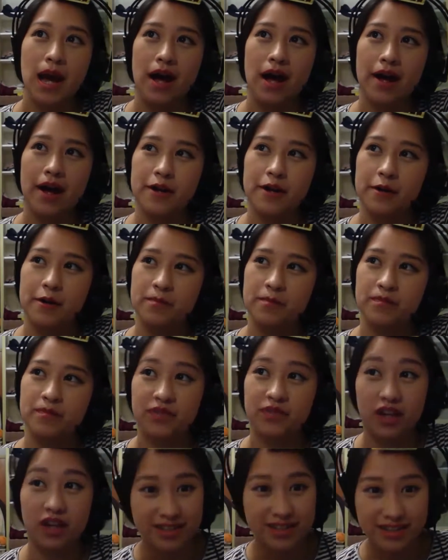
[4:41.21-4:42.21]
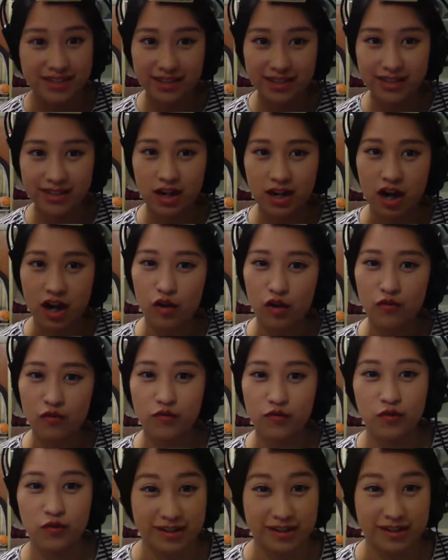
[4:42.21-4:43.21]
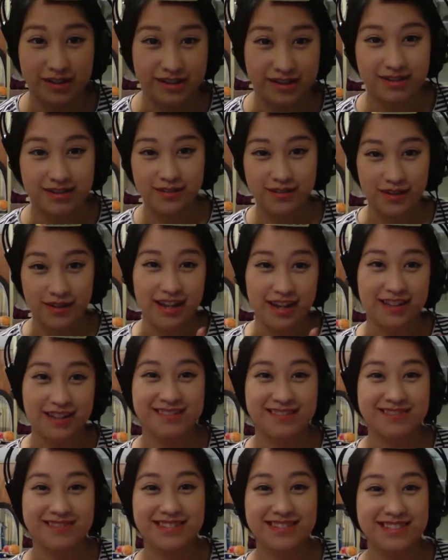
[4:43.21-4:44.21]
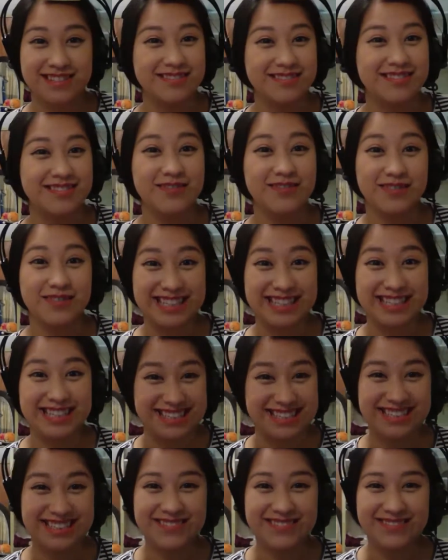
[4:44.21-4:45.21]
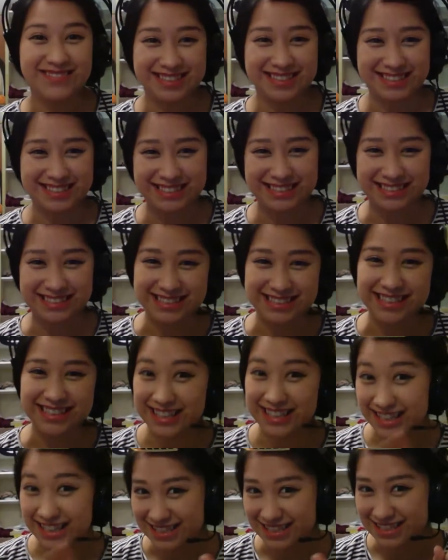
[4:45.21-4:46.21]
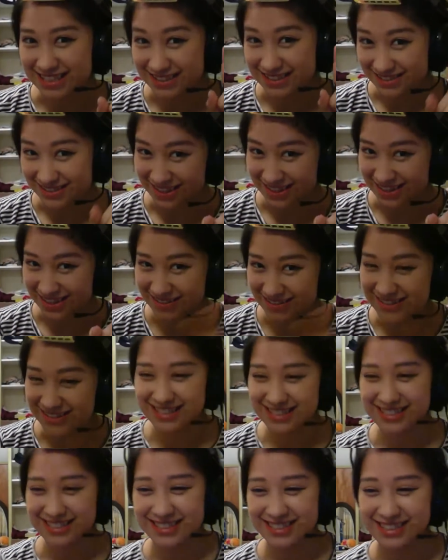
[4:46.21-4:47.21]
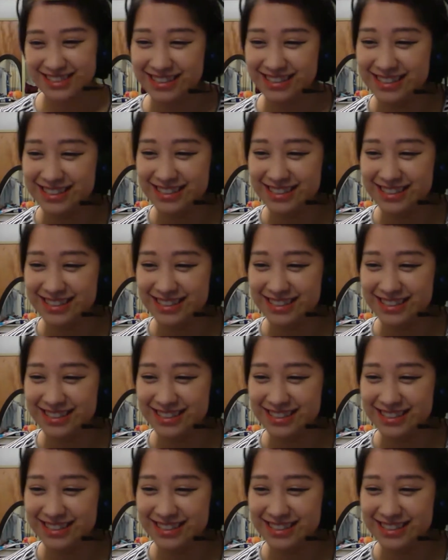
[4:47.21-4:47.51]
Not saying that all 4 years of high school is going to be easy because it's not always easy.